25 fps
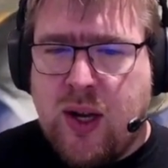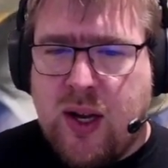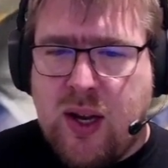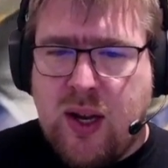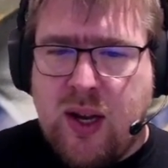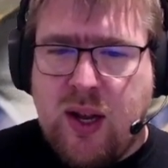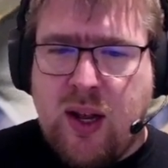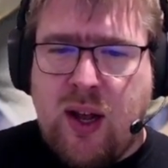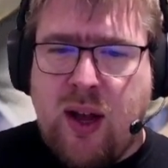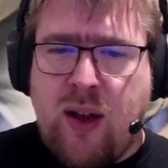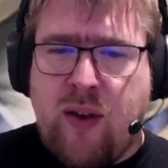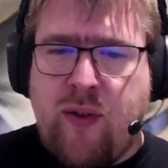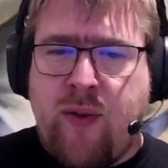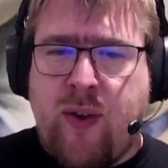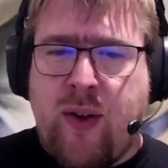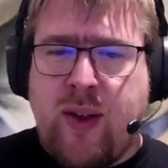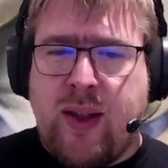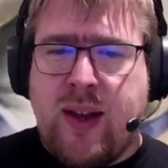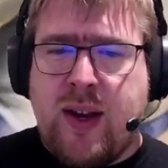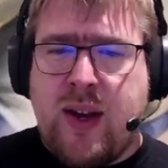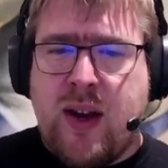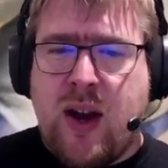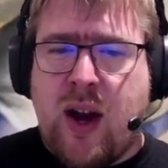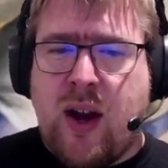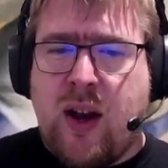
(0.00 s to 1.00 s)
a
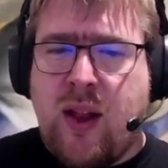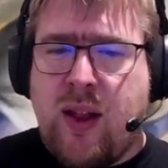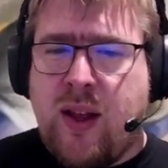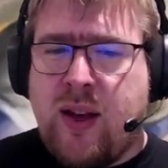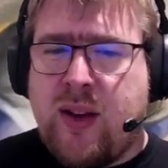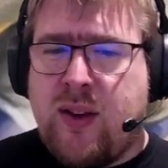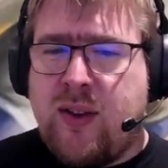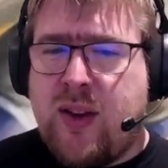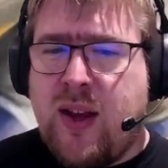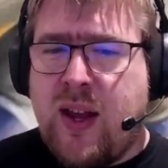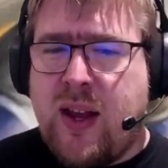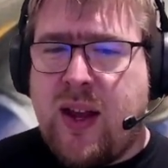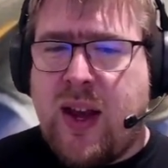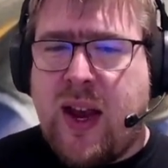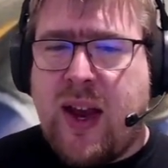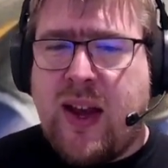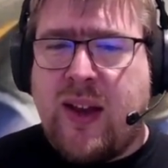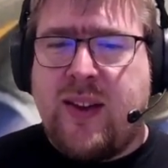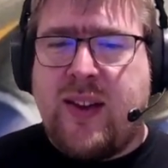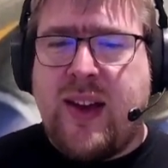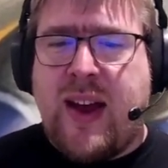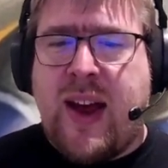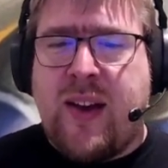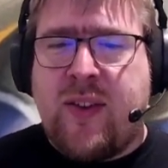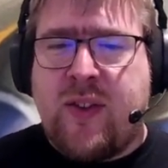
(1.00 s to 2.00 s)
friendly Nautilexian
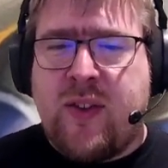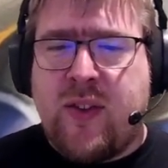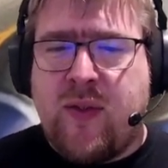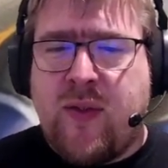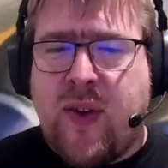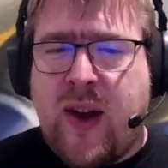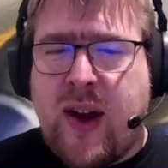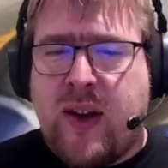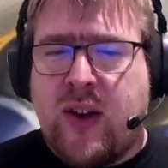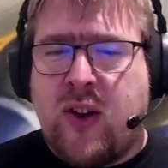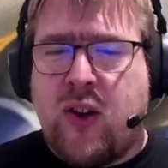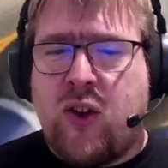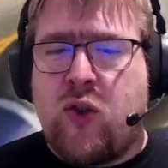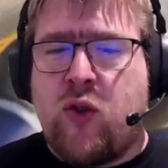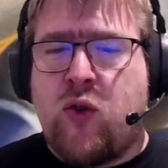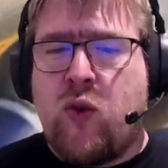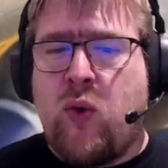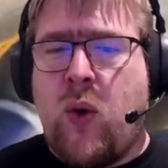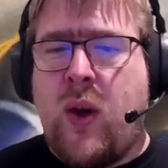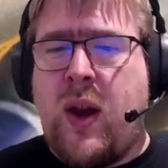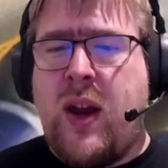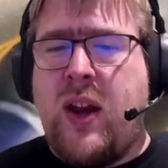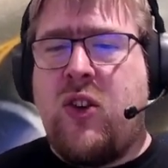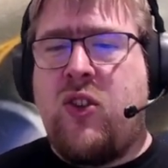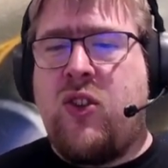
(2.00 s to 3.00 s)
gains after fight
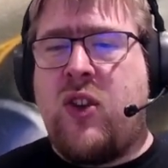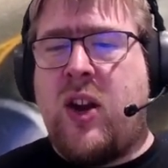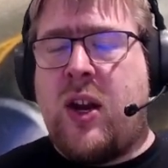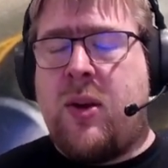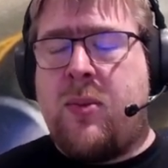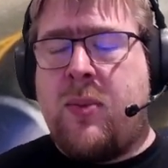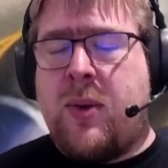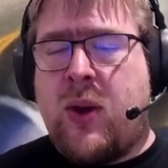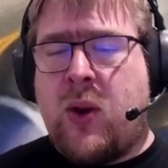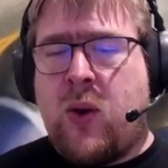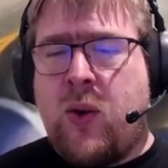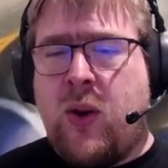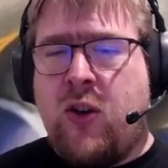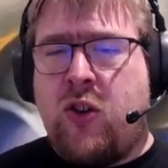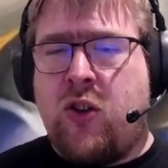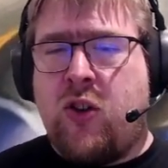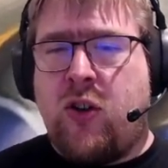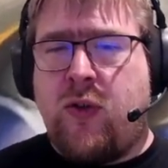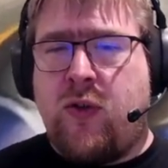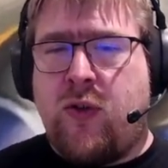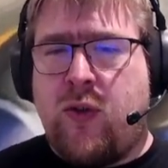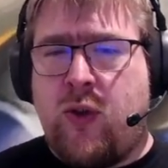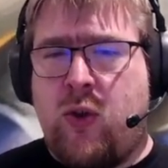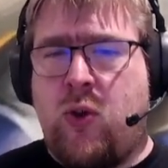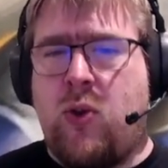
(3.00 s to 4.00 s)
destroy each enemy creature
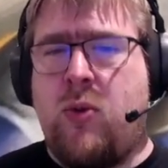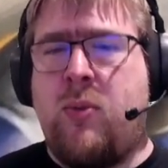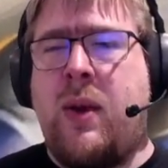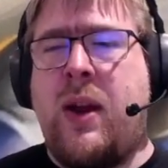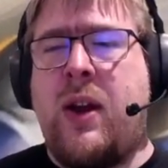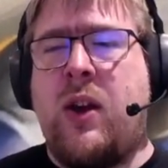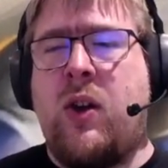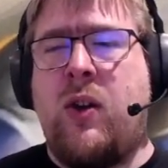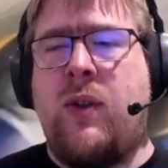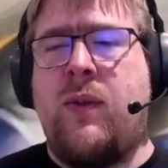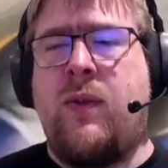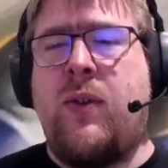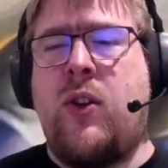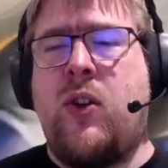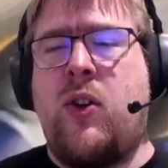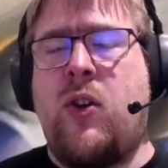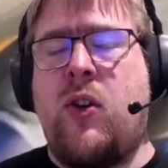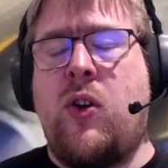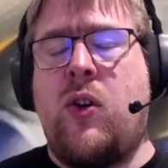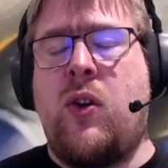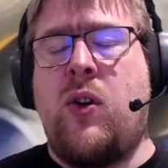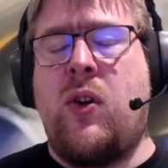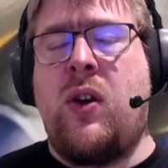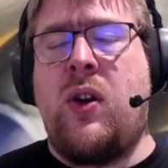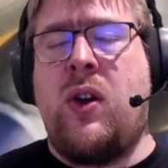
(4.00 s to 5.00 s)
for the remainder of the
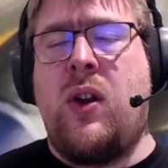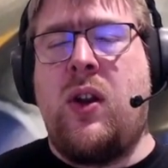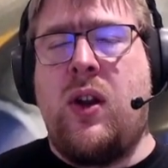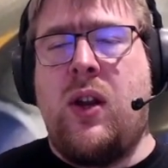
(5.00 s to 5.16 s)
turn.